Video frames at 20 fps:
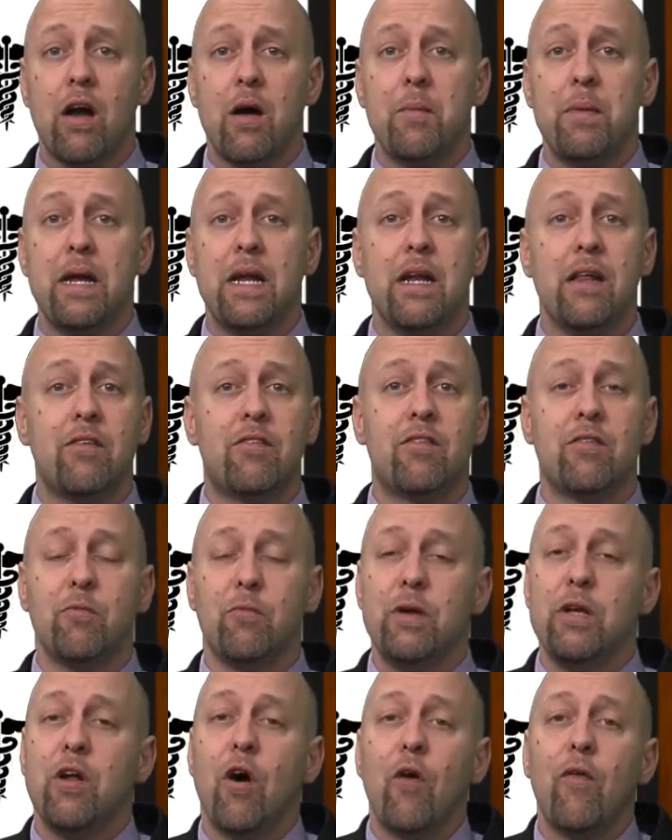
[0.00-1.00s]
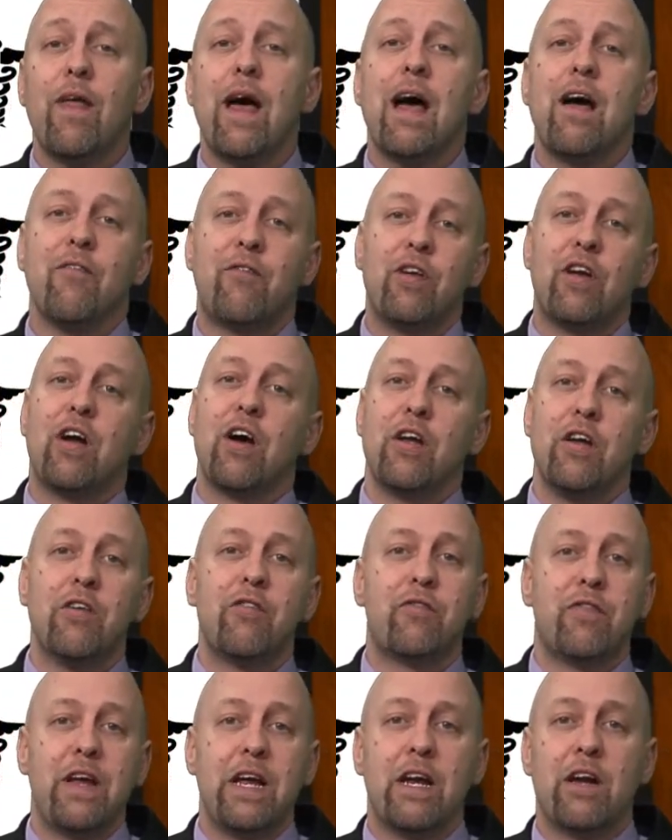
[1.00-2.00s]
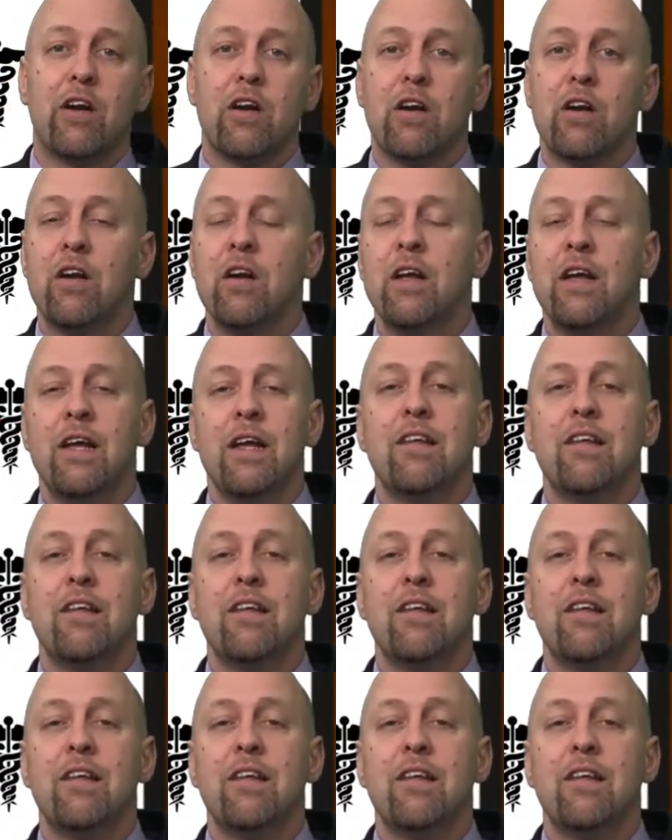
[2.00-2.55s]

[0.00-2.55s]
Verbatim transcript: I mean, it's we know that if you cut your finger,